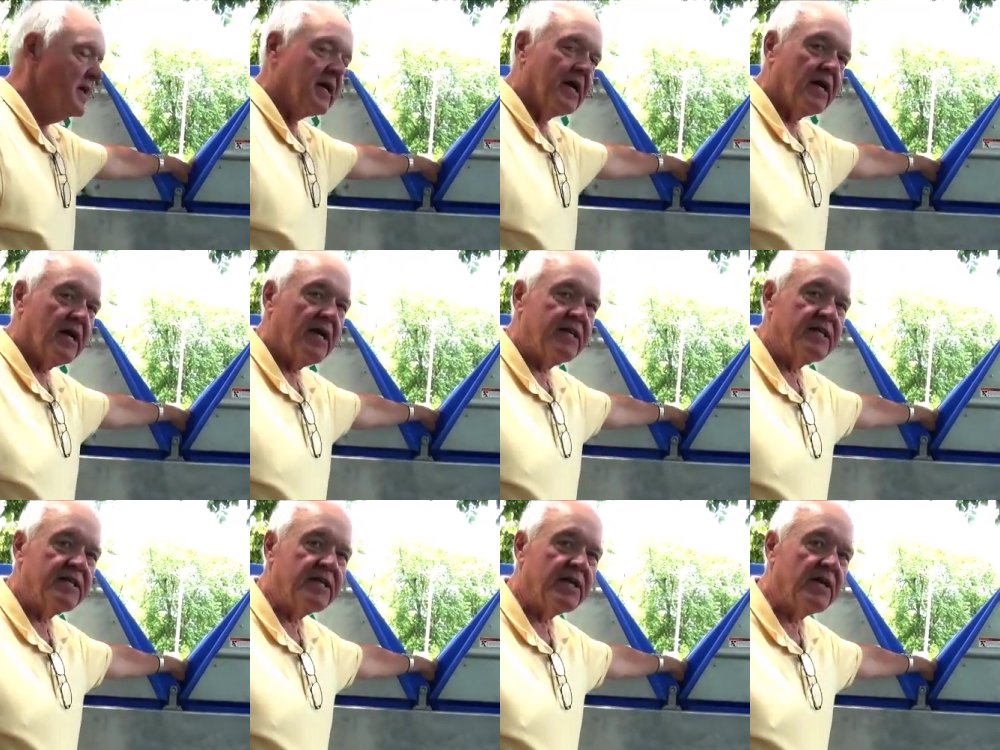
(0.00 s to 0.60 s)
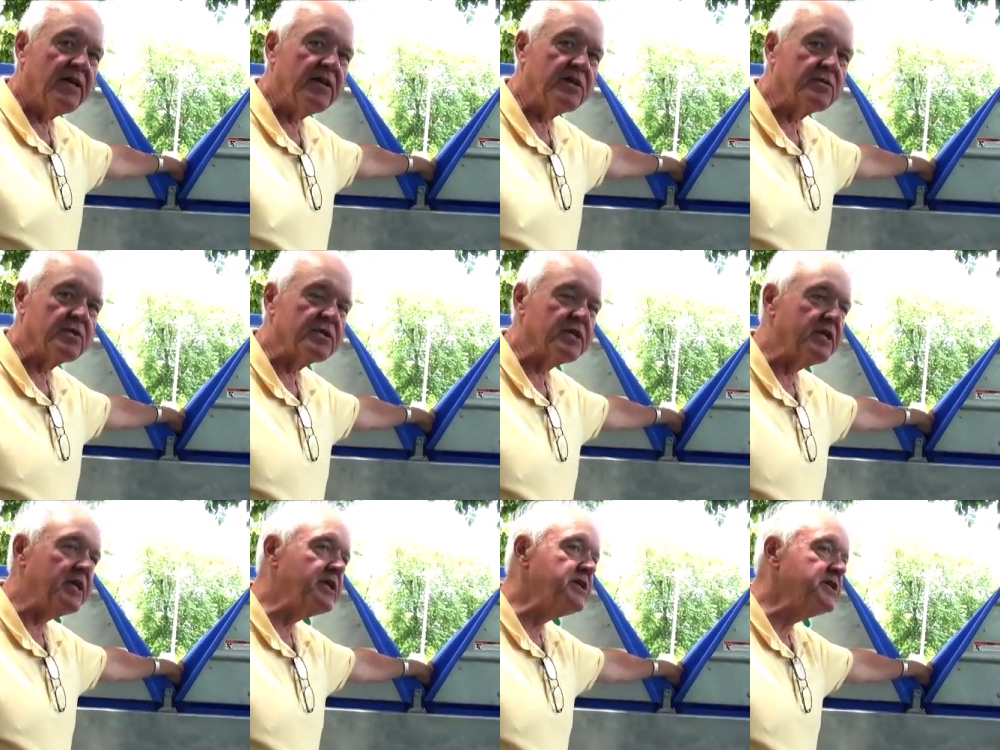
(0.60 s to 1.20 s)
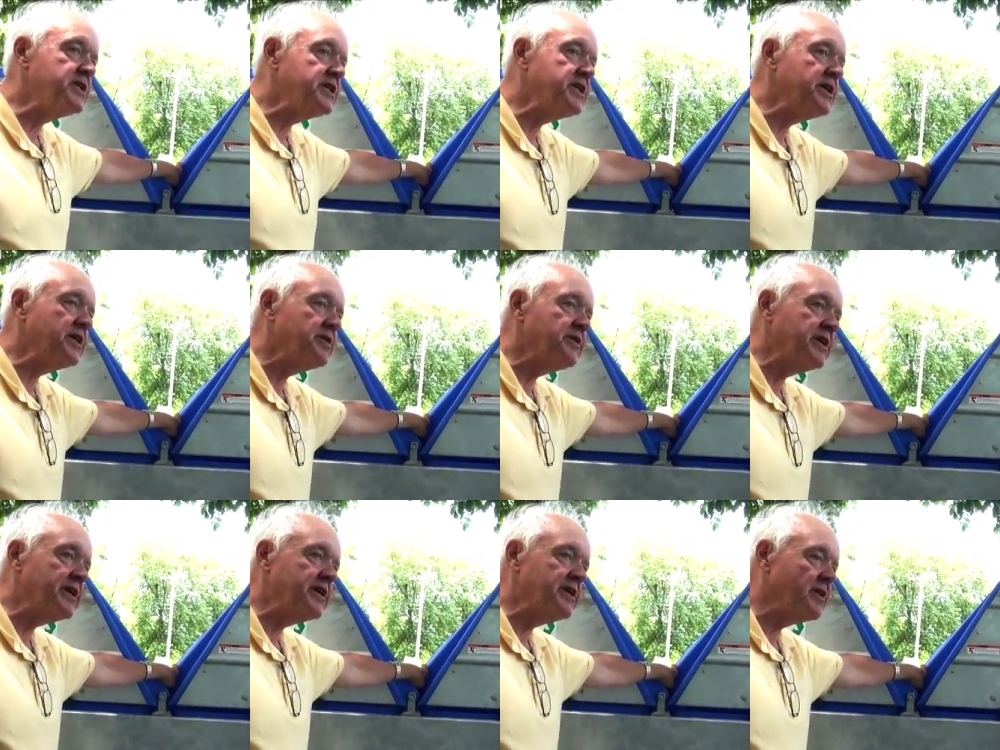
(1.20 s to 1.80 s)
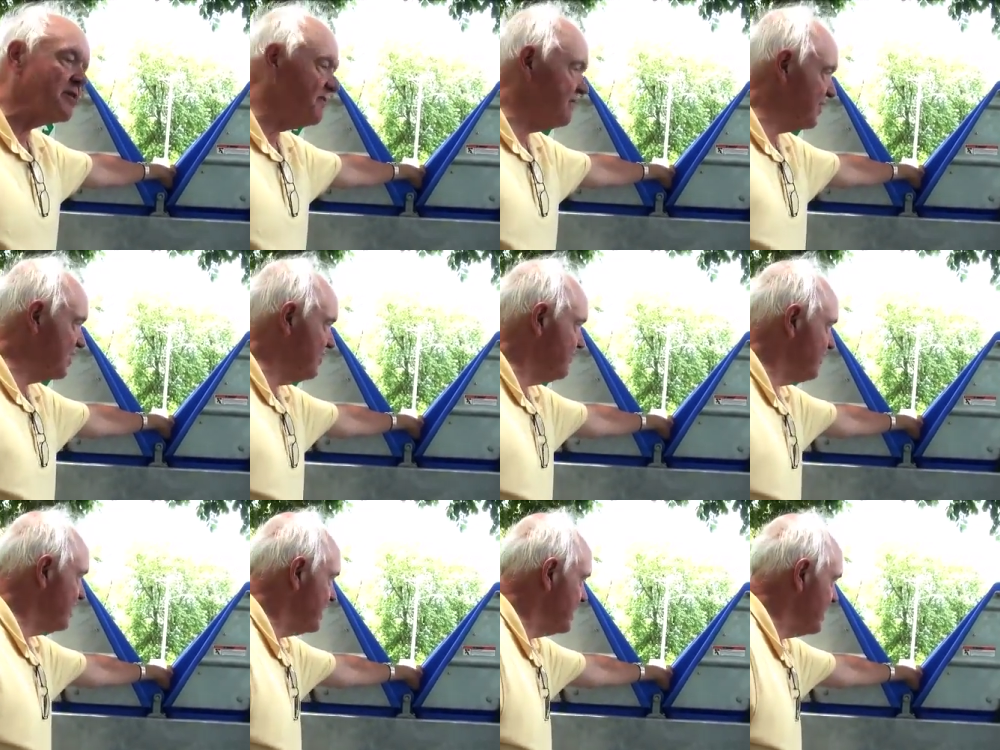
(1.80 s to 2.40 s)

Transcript: I'd like to tell you this was engineered in here very, very